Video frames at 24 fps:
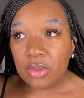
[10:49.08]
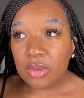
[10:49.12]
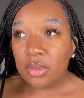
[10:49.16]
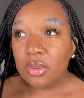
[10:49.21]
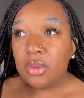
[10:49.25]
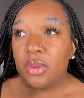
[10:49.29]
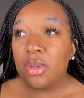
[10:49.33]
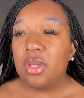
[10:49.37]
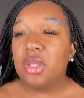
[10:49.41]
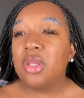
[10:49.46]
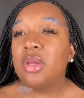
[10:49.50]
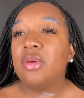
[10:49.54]

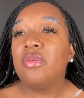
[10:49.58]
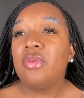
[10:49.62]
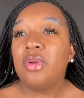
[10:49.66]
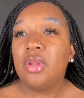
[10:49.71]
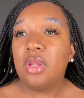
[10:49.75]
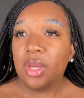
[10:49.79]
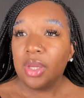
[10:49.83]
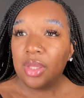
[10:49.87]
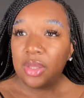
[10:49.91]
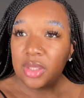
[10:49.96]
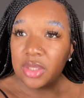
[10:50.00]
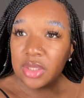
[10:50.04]
Because I feel
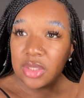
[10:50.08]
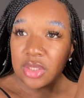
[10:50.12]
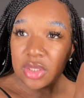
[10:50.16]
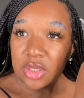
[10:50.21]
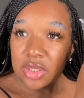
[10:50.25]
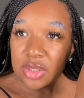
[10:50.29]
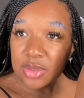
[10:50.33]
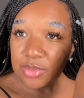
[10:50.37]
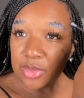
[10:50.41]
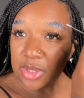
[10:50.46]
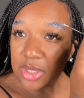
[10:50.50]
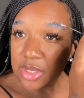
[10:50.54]
like this just
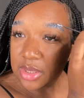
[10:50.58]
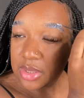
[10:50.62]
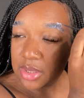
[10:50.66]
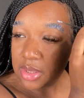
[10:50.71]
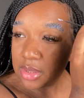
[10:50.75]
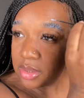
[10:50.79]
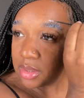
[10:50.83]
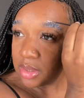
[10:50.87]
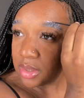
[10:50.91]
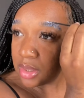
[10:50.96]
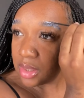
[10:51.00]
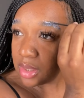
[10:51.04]
makes it
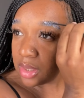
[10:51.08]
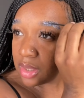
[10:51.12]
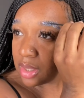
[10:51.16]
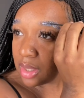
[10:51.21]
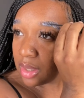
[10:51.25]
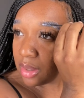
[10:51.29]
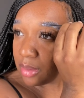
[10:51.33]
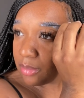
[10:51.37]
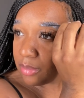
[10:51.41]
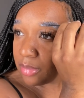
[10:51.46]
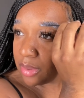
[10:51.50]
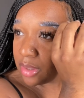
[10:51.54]
look a lot
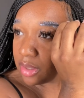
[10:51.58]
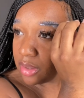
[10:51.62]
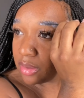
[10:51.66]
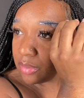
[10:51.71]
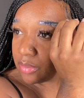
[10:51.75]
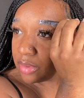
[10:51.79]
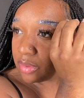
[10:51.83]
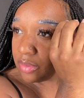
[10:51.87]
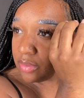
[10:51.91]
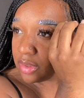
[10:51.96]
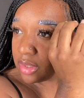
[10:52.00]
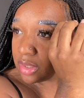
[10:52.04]
better when
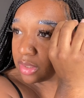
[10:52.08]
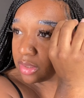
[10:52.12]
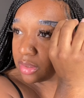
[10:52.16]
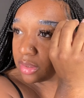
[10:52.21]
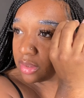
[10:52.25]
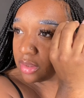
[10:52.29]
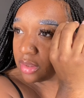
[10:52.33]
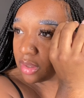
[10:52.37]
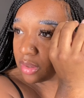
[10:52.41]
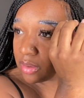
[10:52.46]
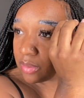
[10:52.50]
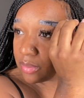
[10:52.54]
you get to
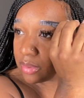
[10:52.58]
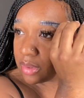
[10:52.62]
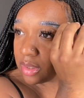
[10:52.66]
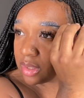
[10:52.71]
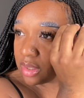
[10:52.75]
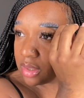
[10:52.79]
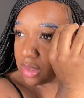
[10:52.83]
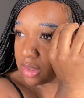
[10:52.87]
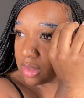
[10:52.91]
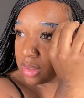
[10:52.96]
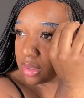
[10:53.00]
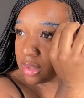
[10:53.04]
go in
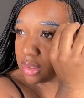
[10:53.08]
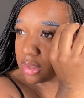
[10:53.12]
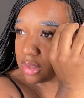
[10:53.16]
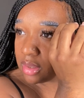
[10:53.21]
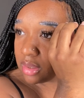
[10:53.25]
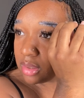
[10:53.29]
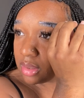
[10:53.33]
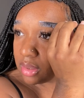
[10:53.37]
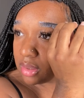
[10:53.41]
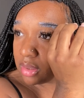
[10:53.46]
and like